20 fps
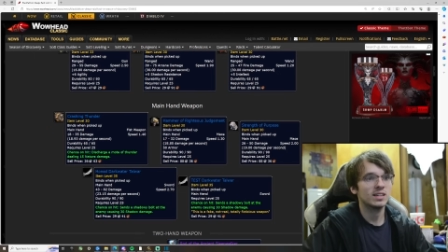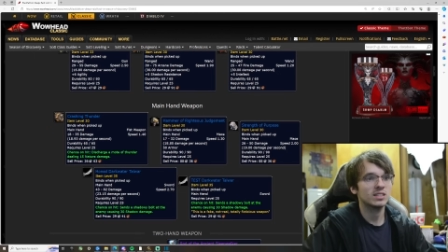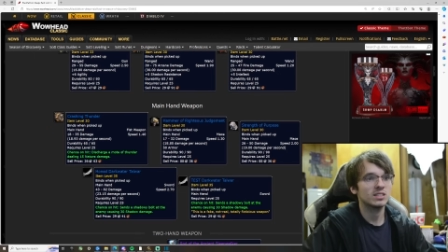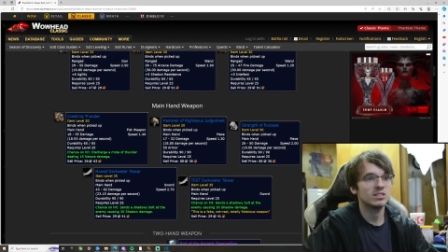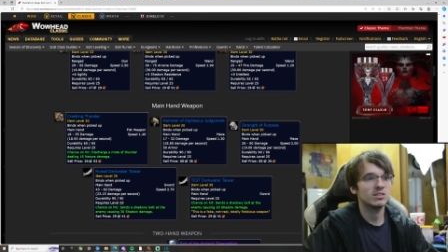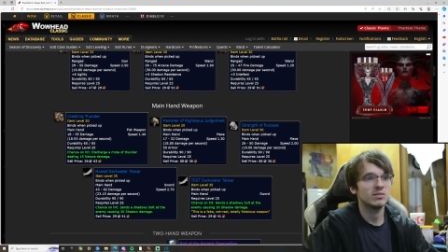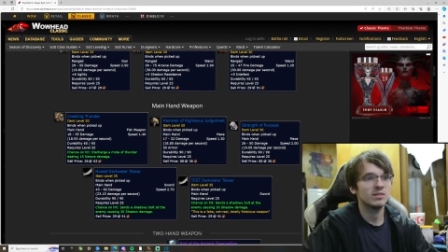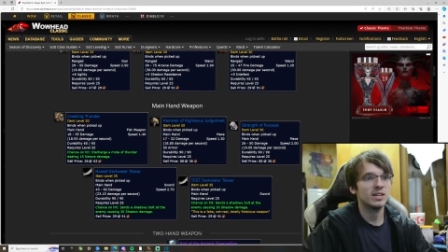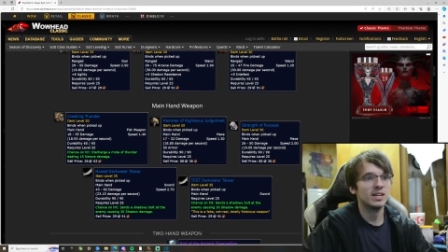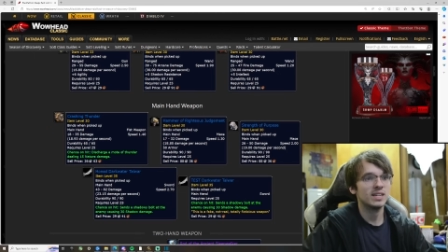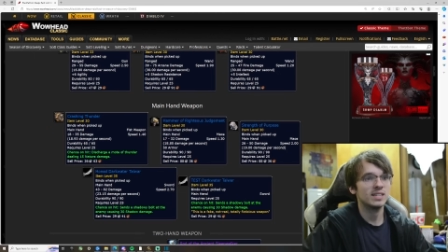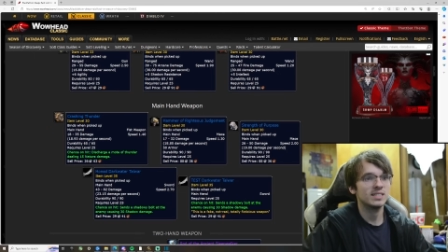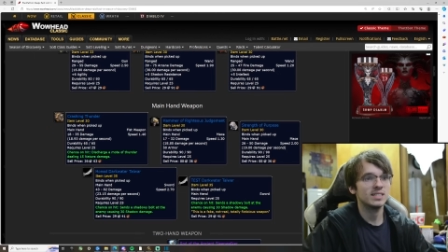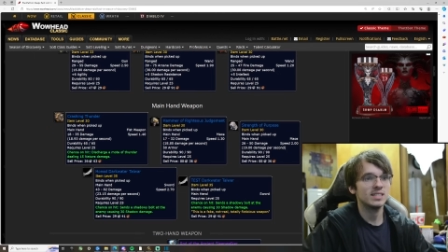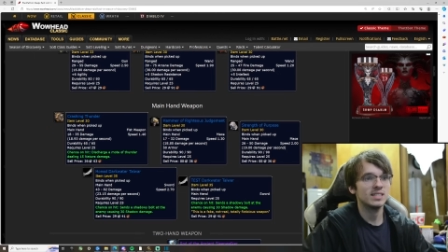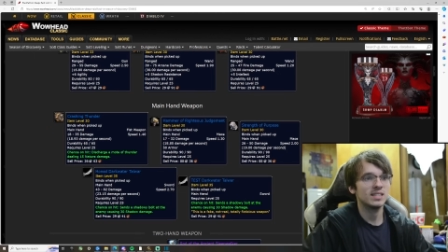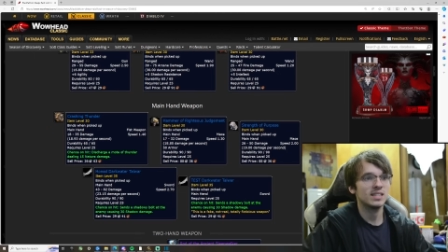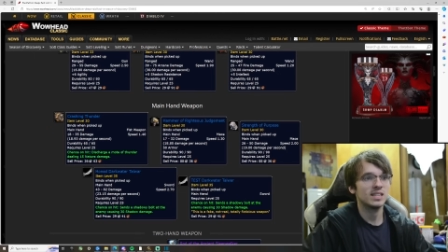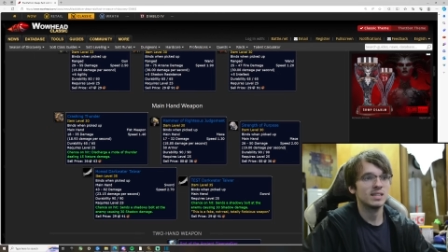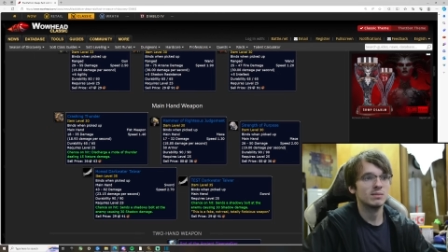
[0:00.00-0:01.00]
so
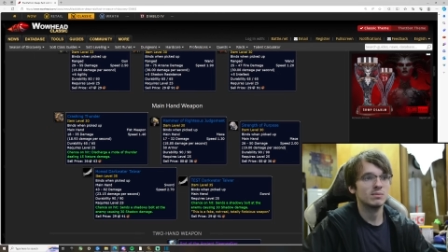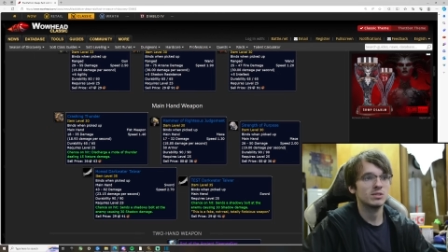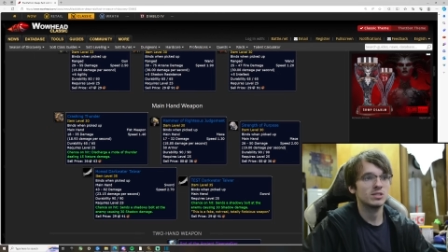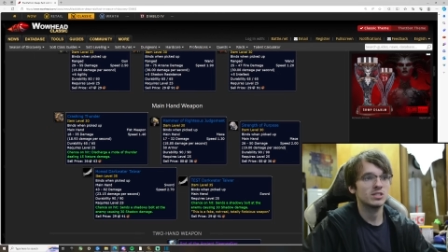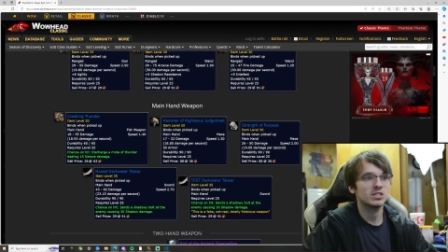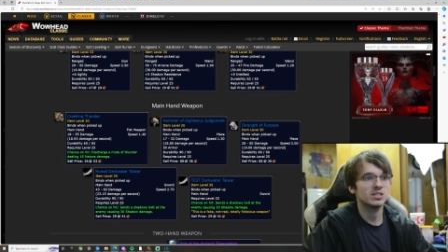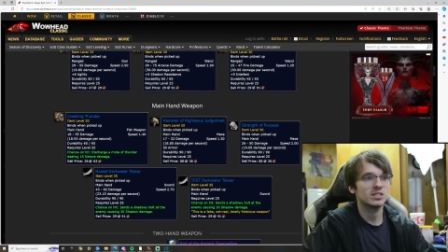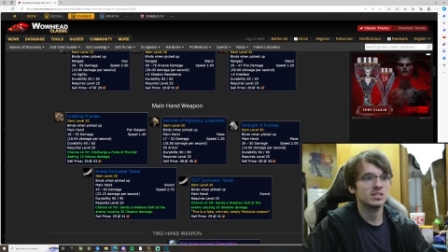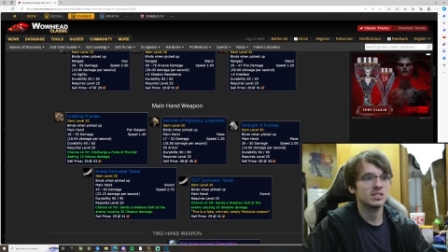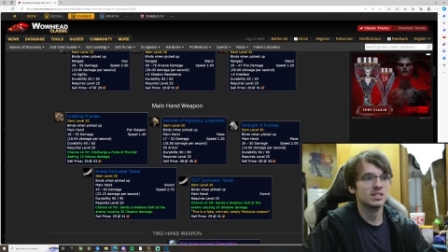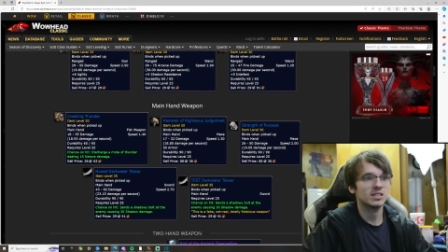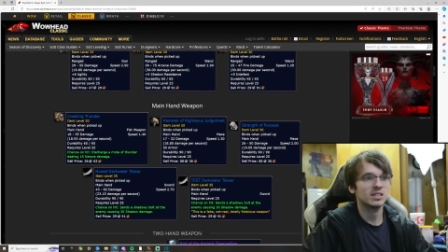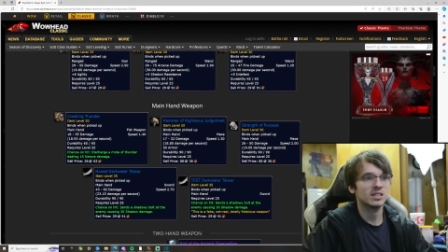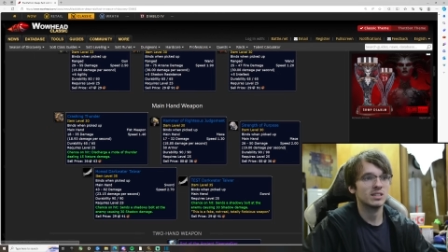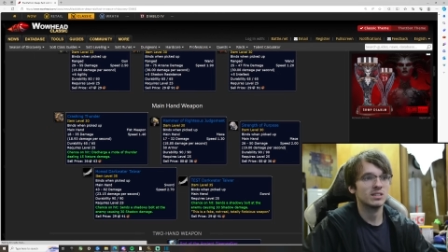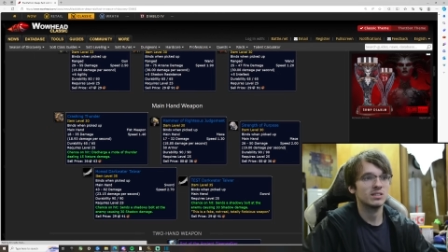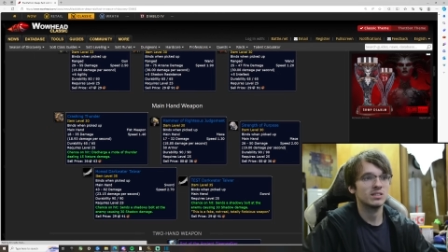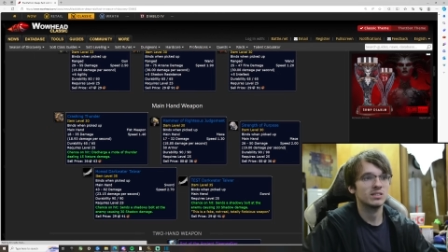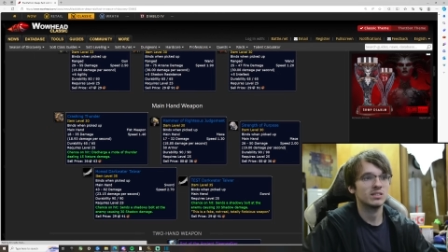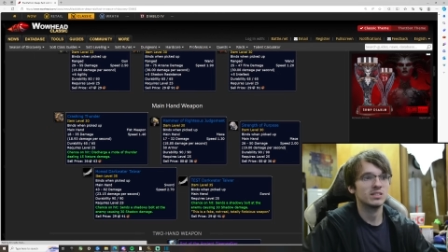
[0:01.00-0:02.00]
19 damage second
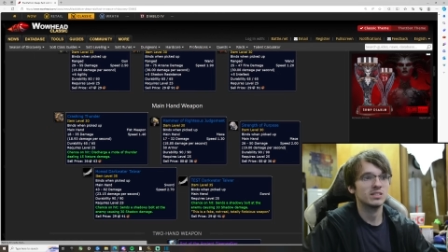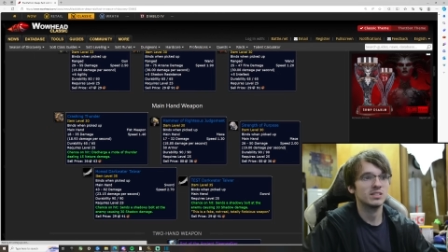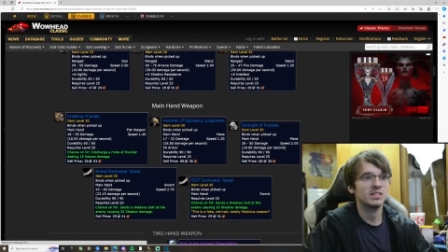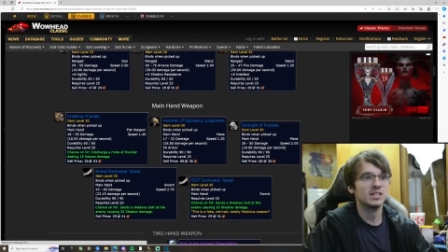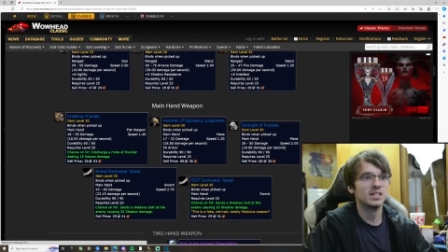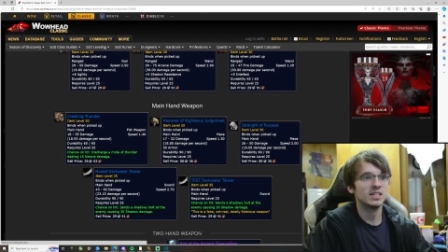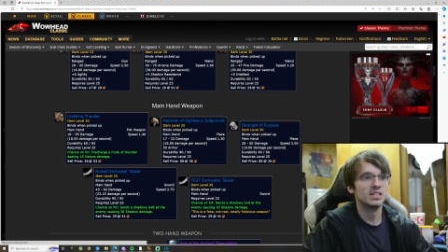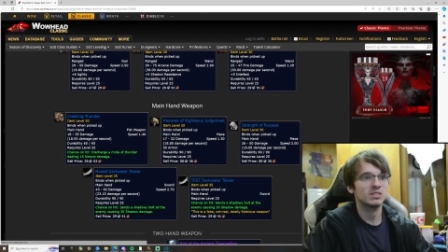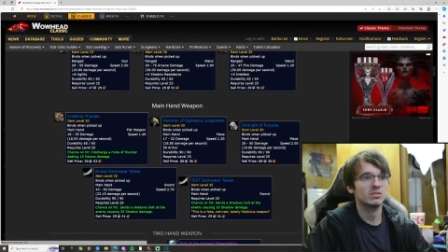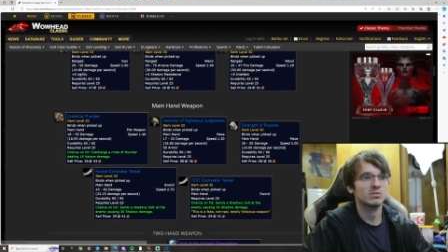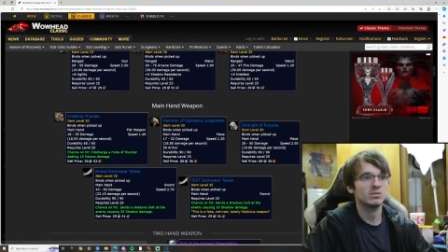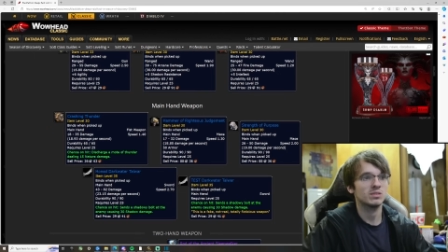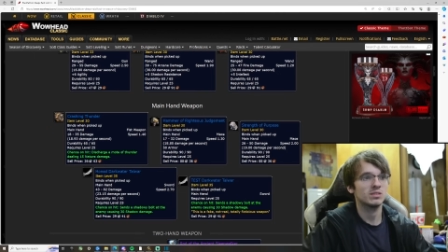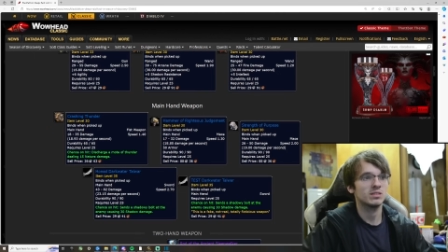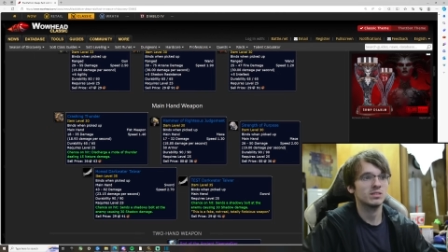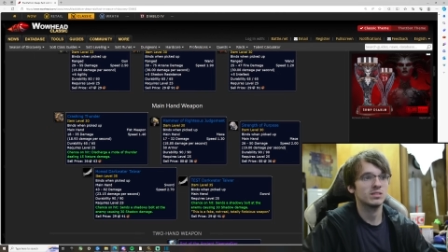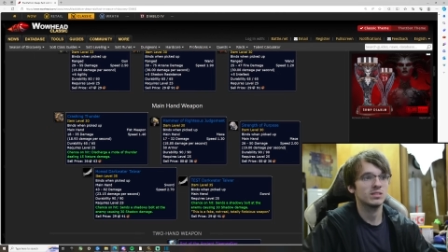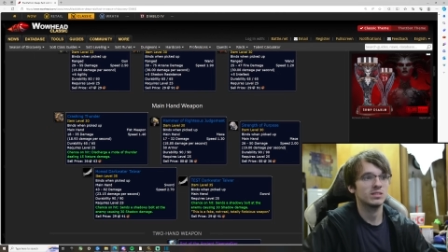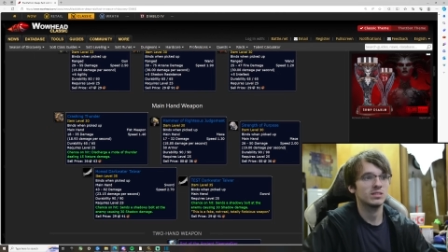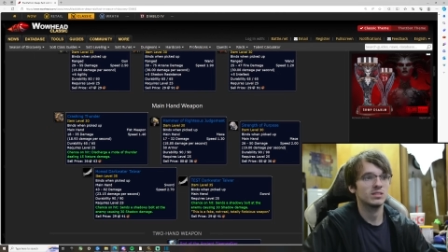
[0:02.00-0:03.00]
on this next
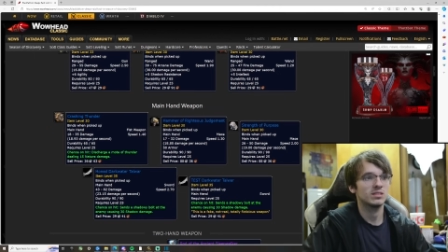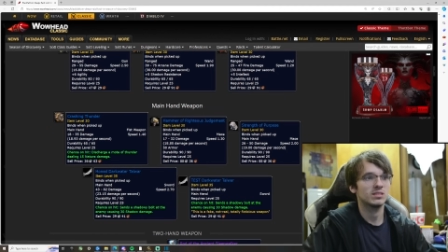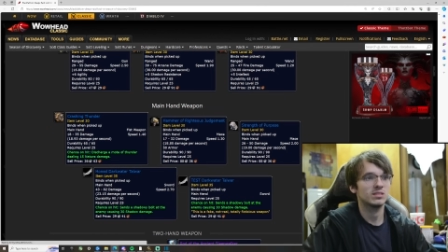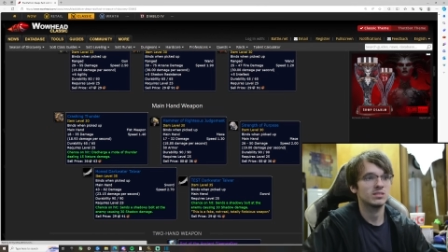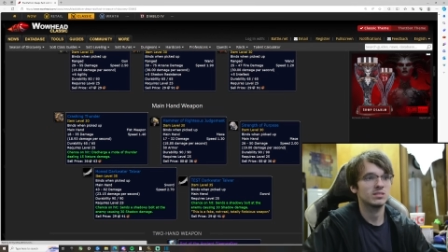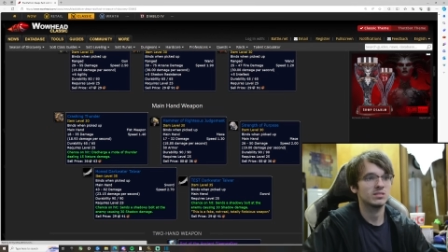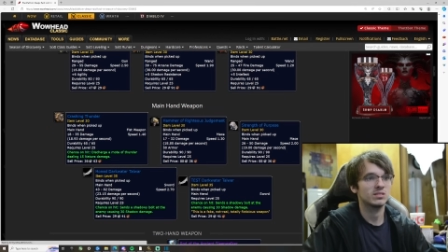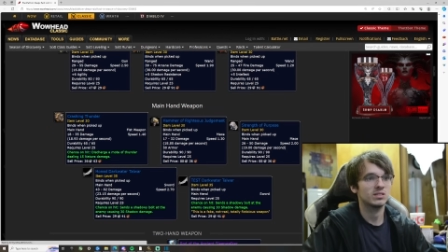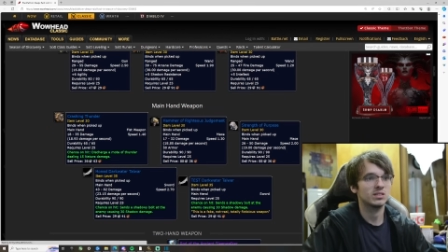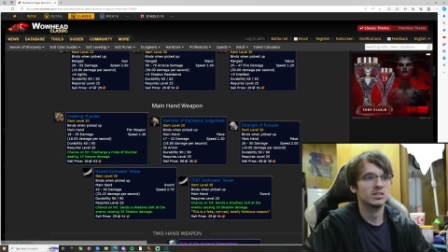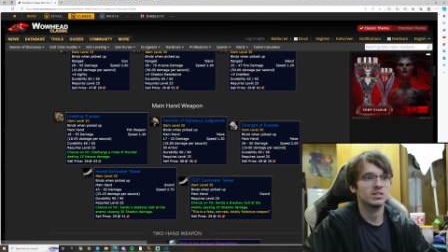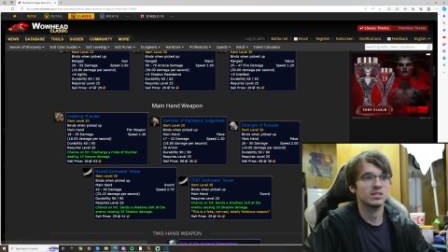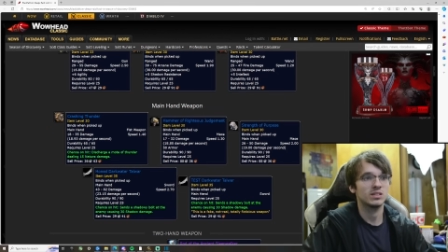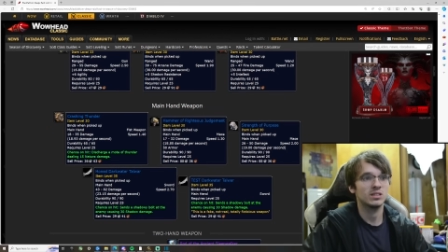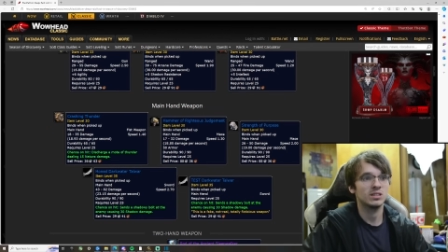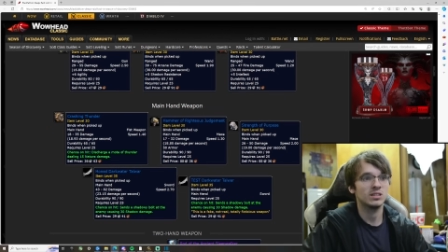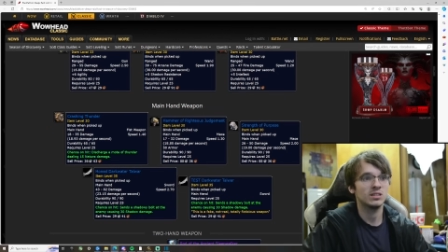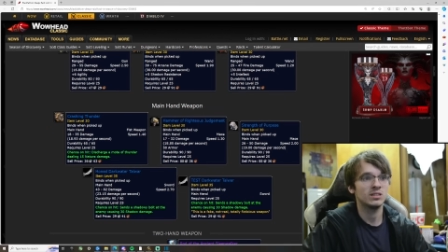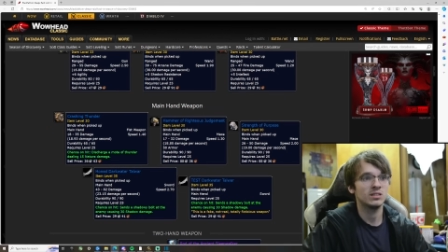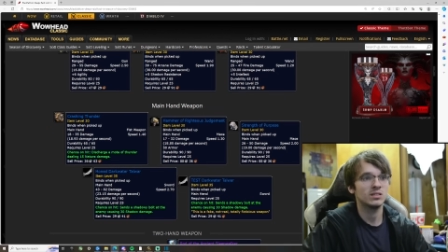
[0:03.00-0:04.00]
one. It's looking
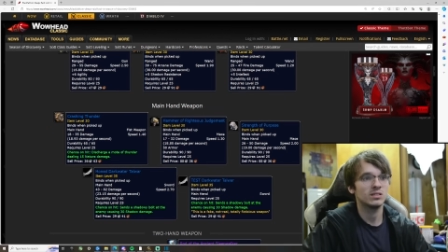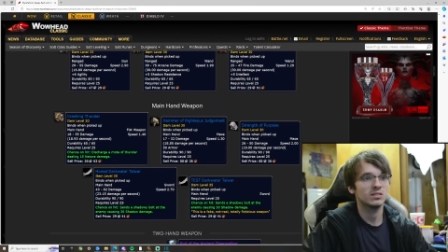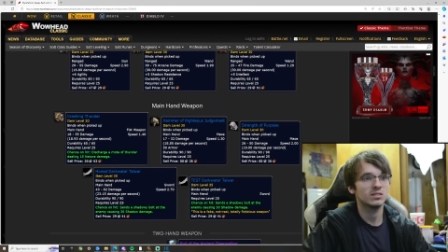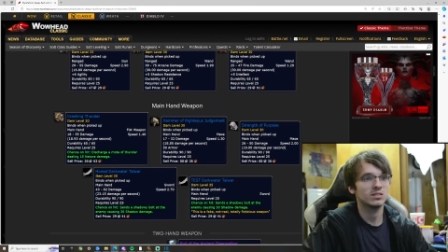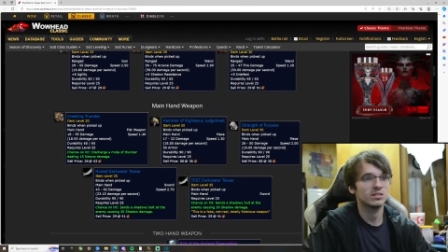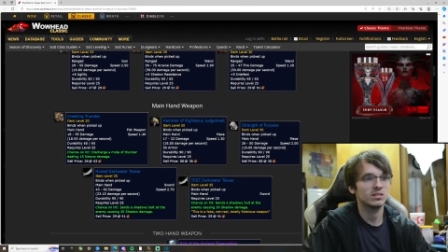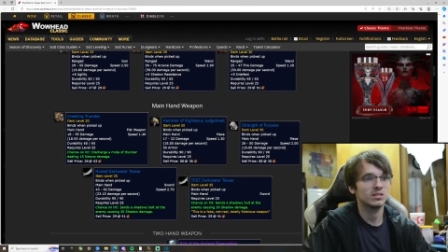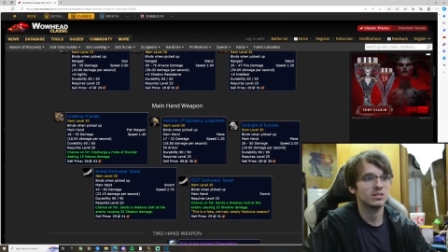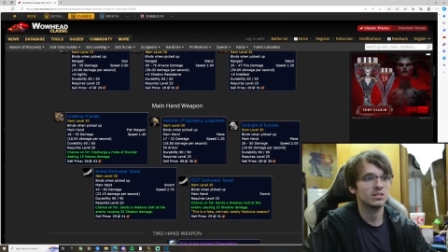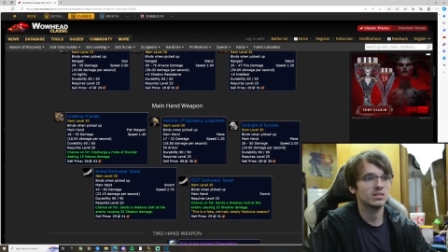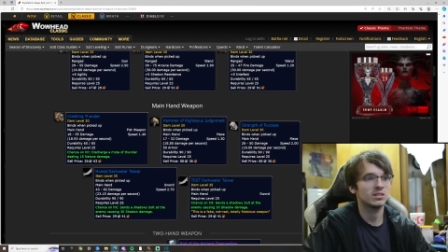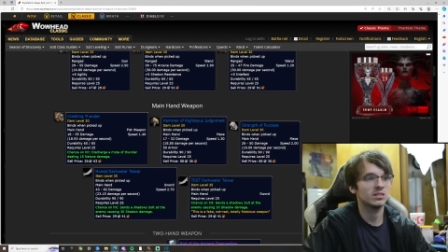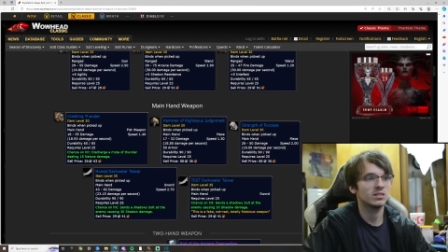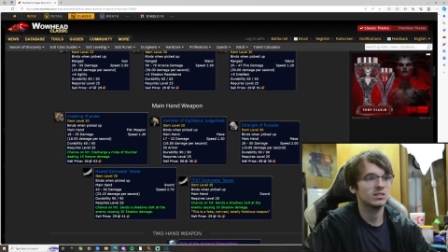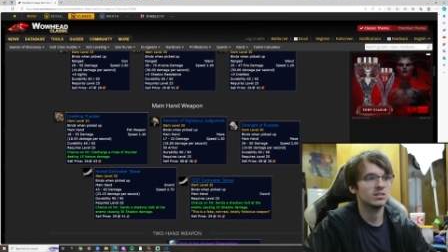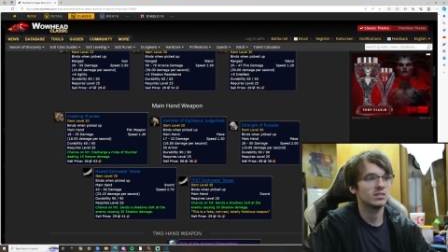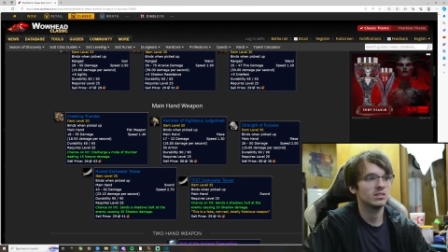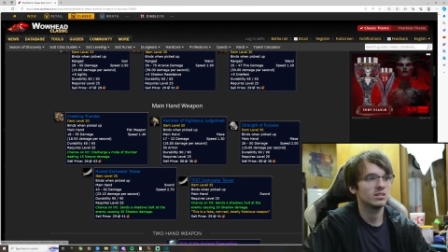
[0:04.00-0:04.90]
good, it's looking good.